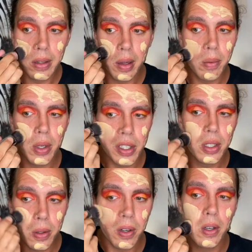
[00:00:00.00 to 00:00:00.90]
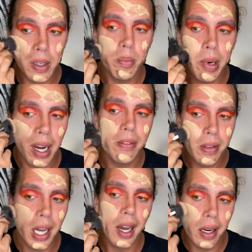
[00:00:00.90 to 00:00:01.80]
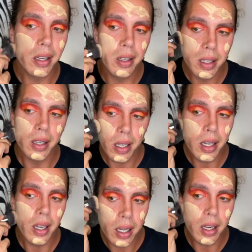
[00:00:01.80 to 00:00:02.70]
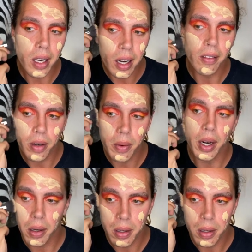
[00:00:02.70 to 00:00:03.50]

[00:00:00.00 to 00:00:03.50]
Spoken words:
then we're just going to buff that in everywhere.